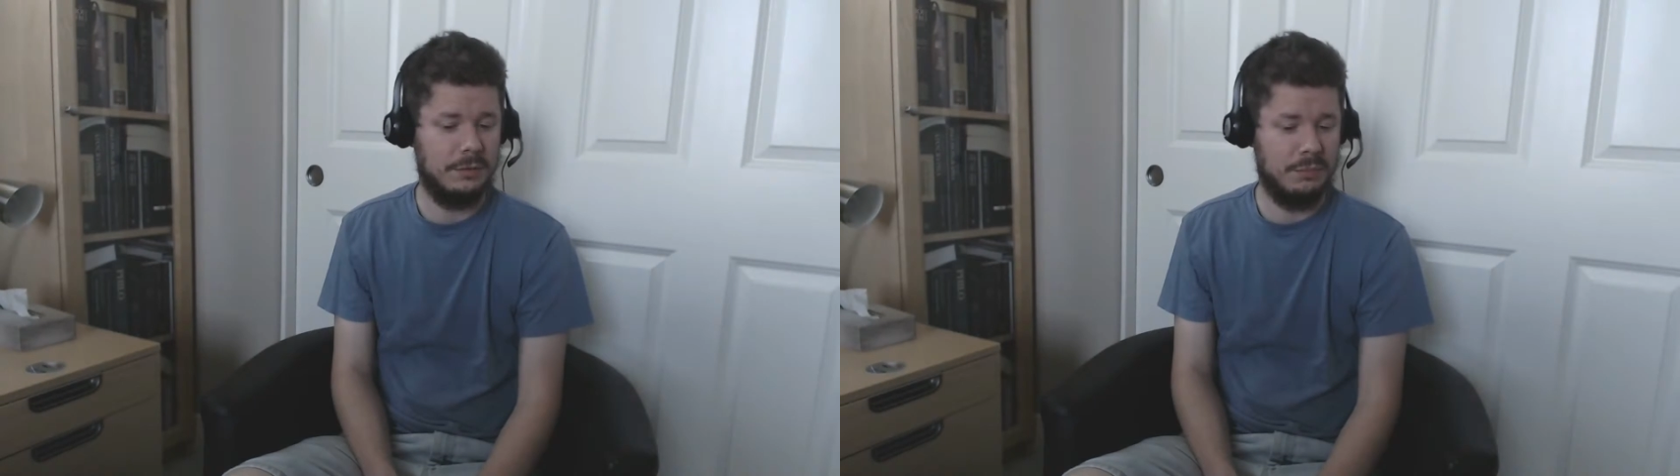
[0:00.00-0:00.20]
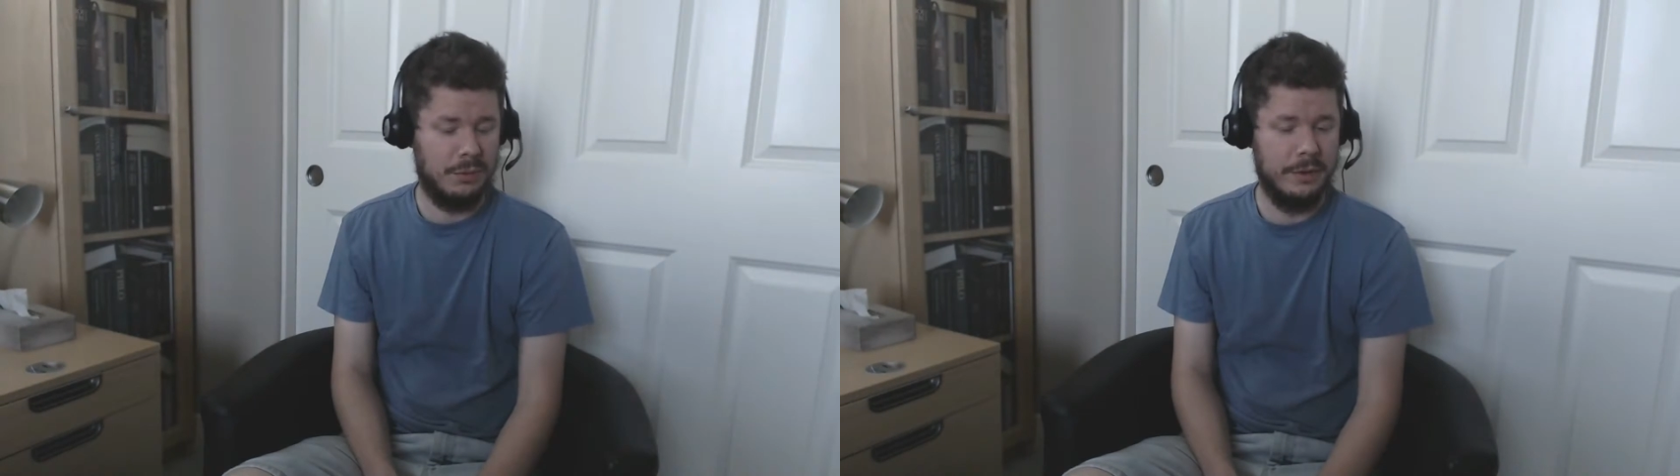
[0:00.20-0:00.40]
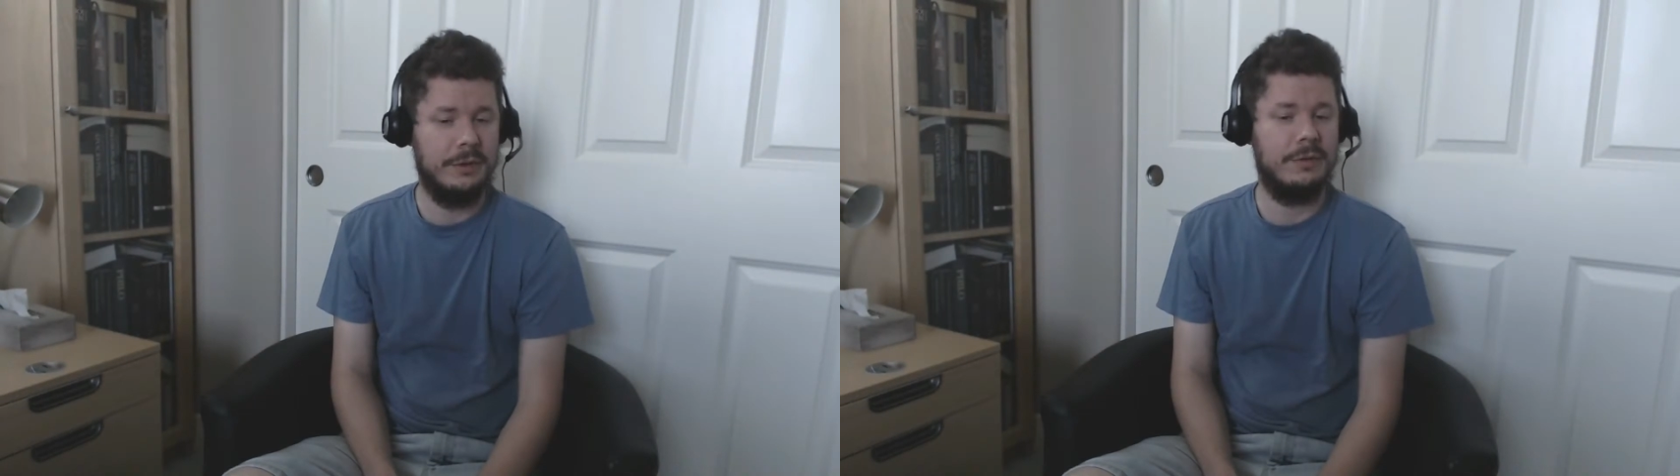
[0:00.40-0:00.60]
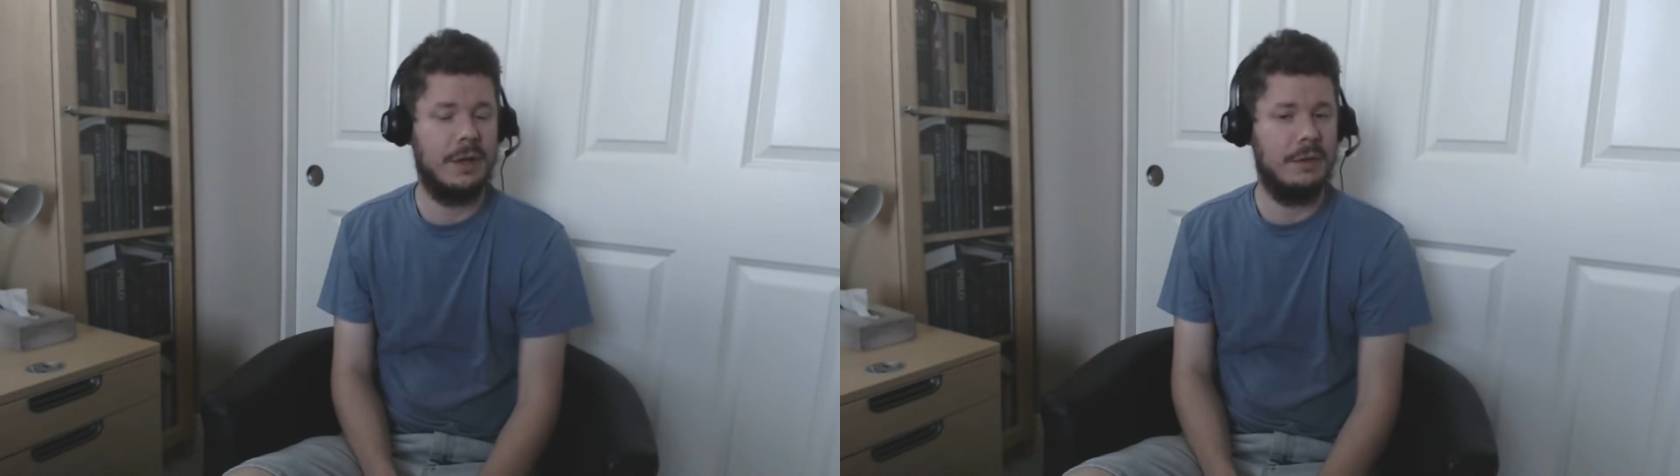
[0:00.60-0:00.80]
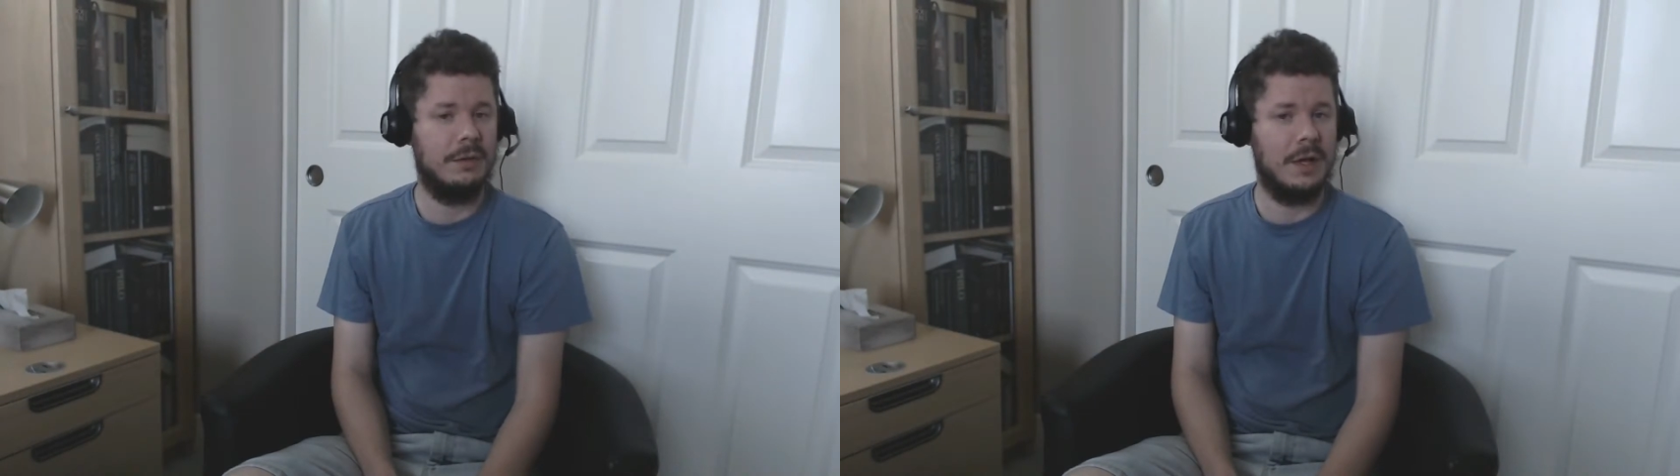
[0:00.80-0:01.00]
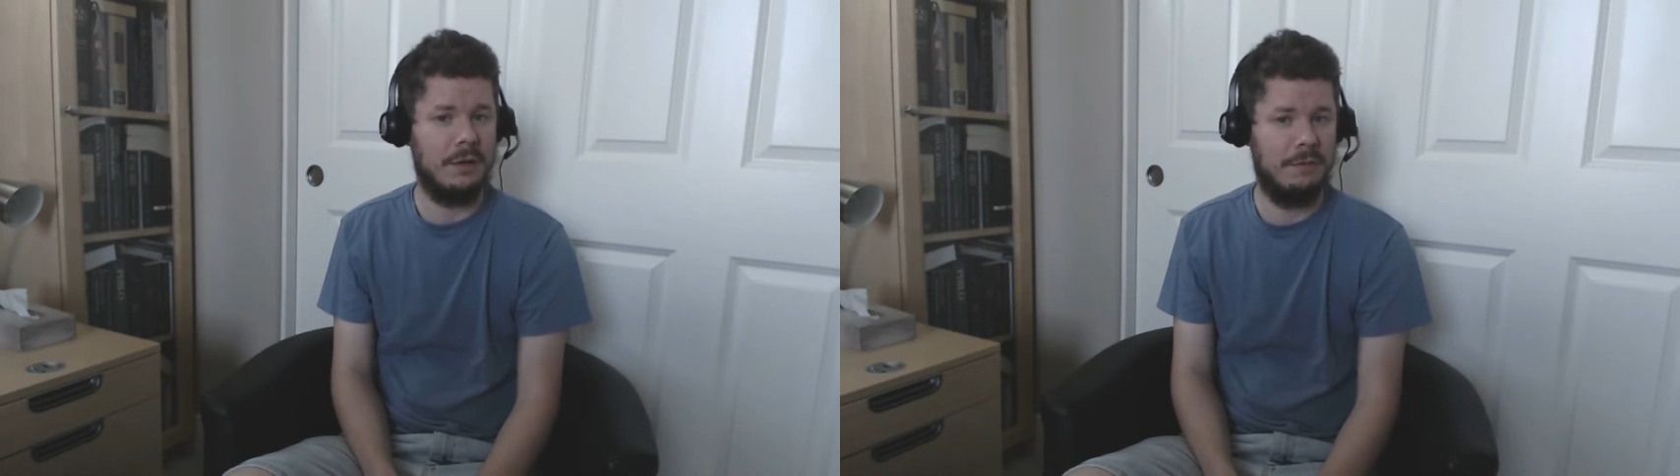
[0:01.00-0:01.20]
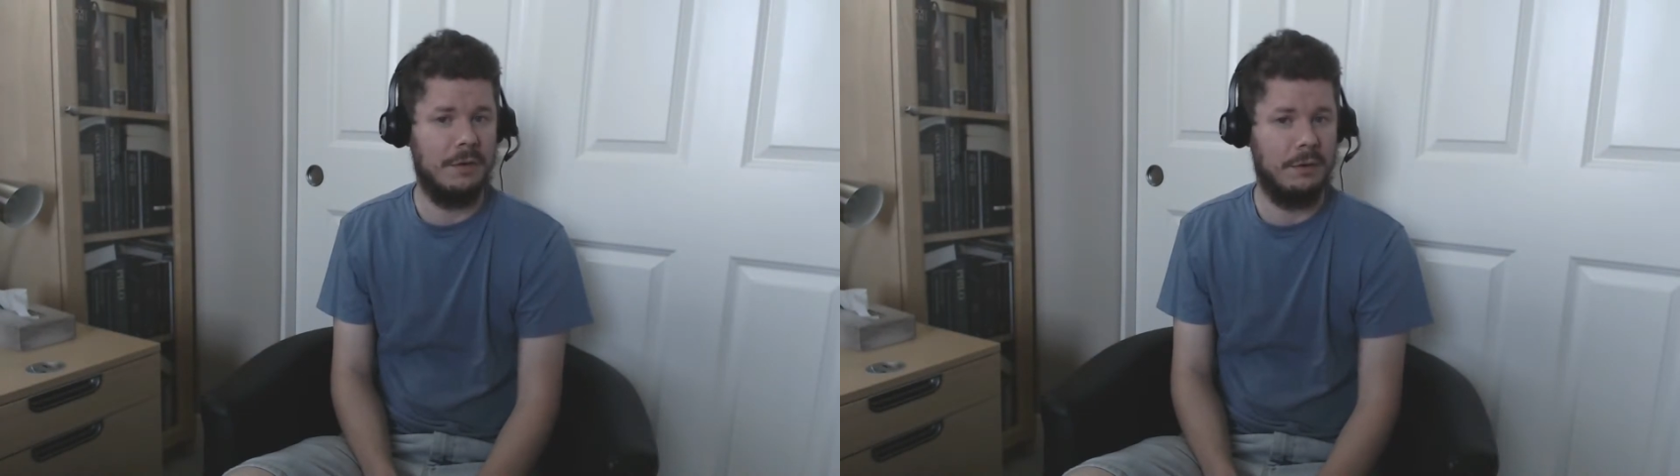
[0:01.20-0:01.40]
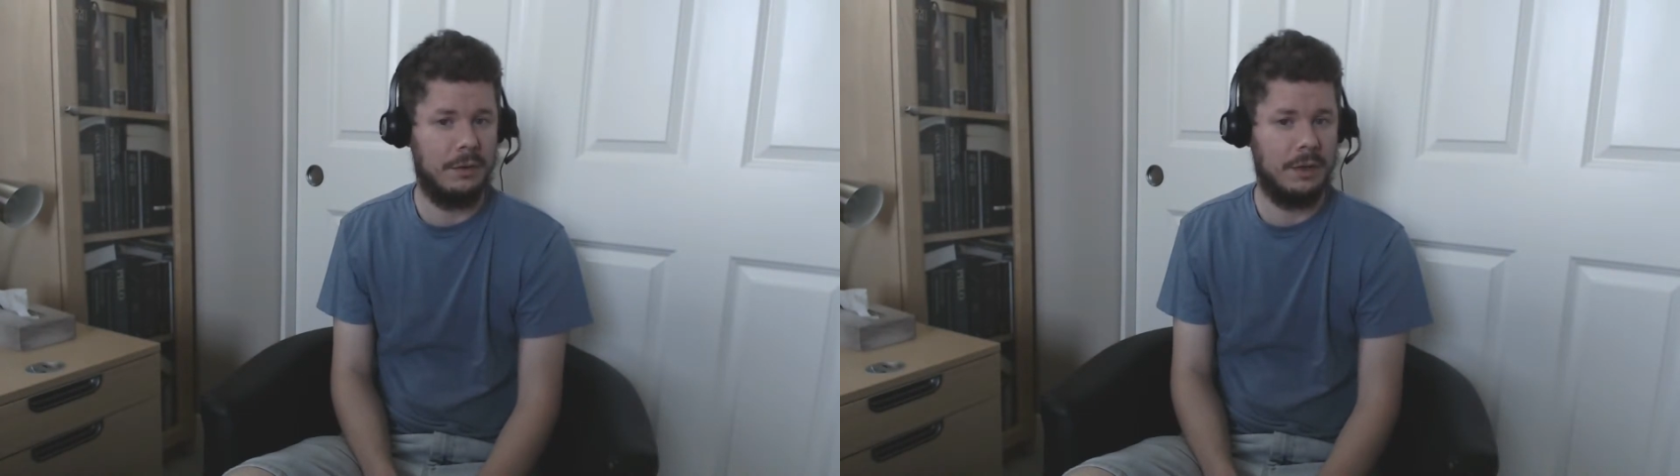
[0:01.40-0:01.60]
It points out that
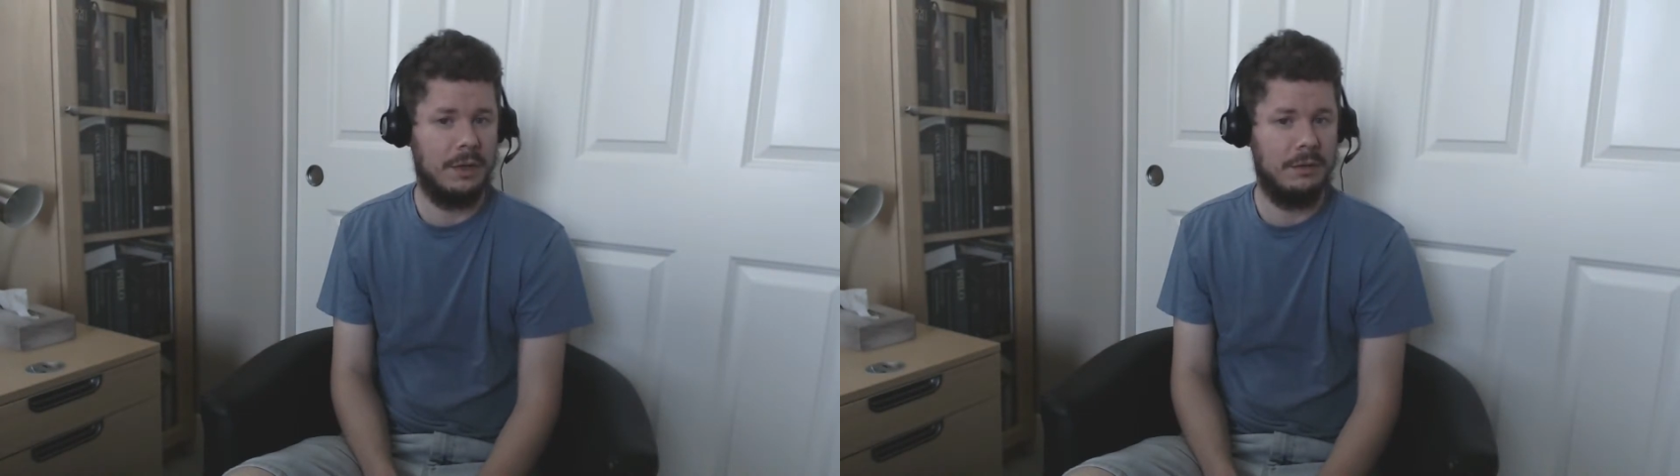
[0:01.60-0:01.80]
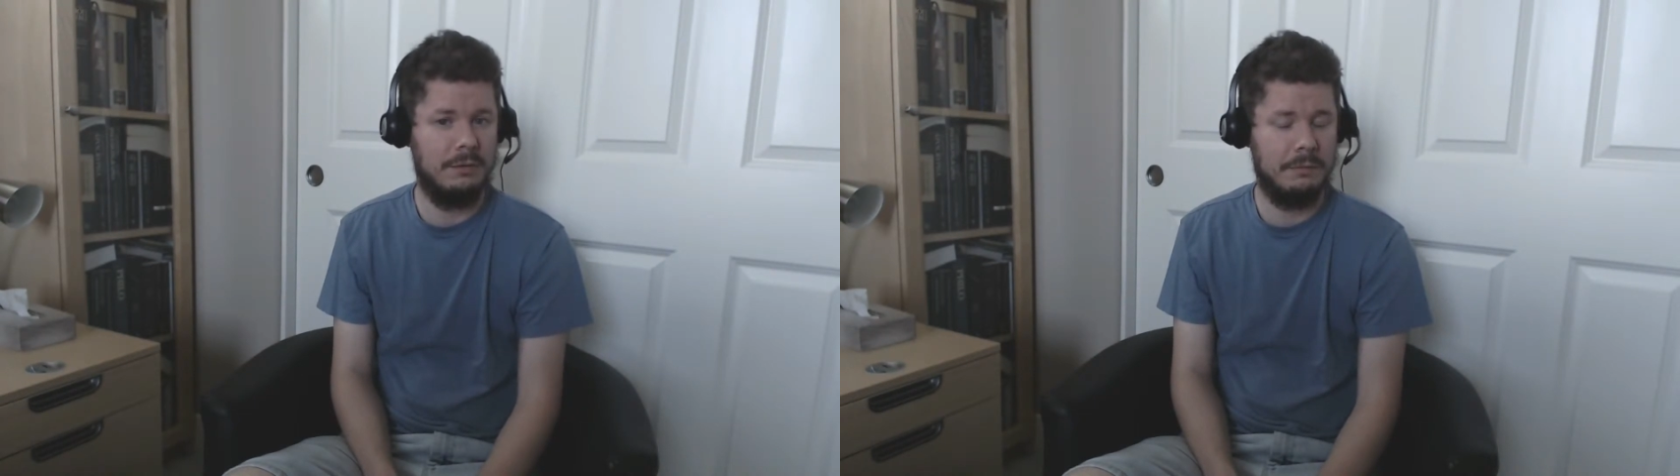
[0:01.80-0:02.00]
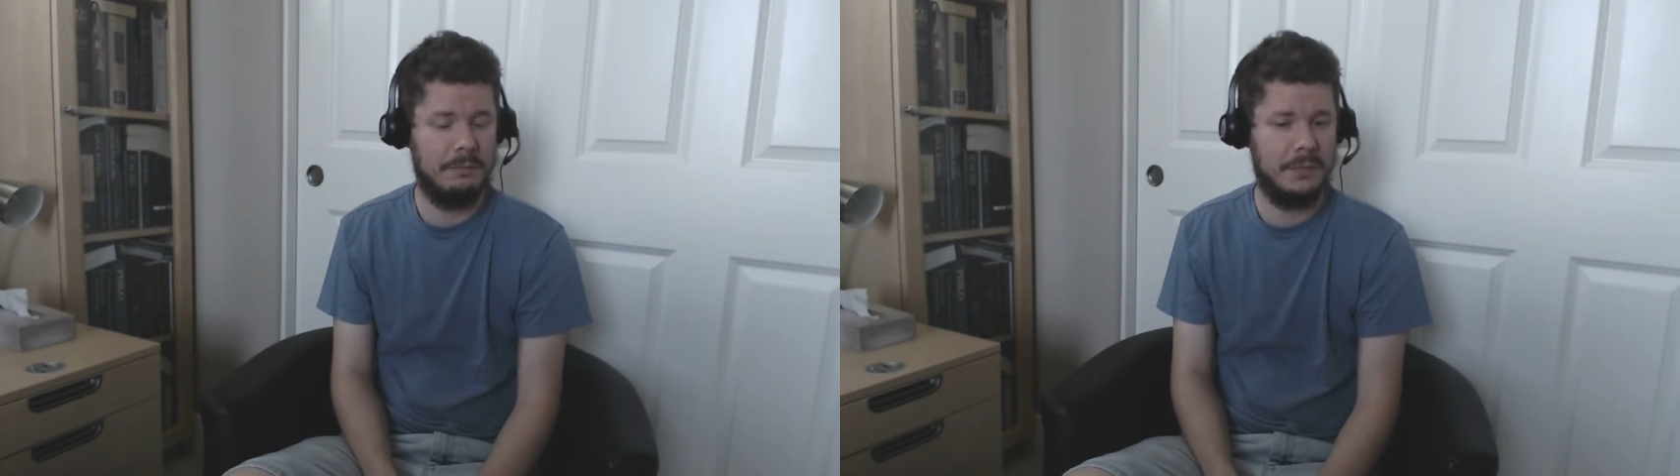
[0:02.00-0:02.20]
filthiness.